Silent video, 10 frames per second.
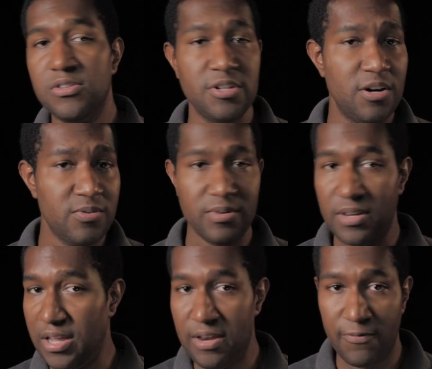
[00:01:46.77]

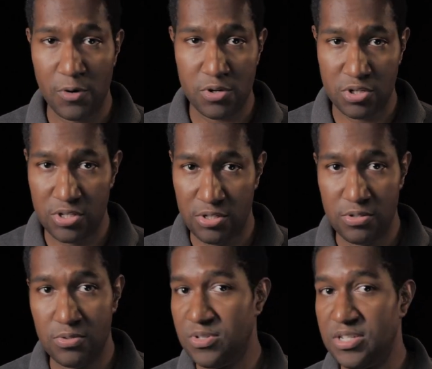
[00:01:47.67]
Don't get version
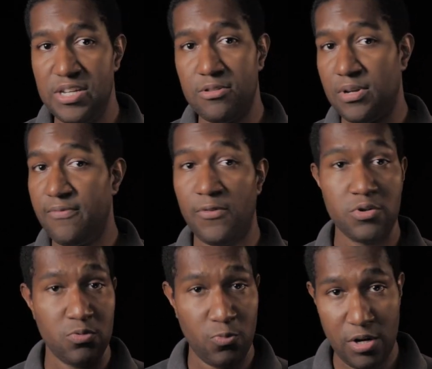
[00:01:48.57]
2, just either get
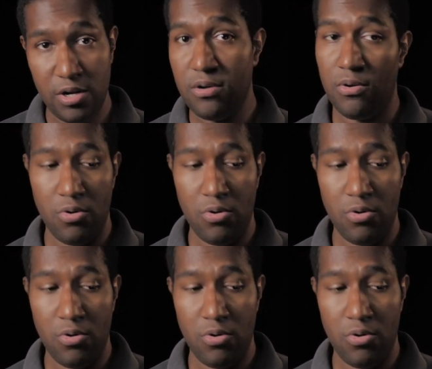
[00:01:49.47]
version 1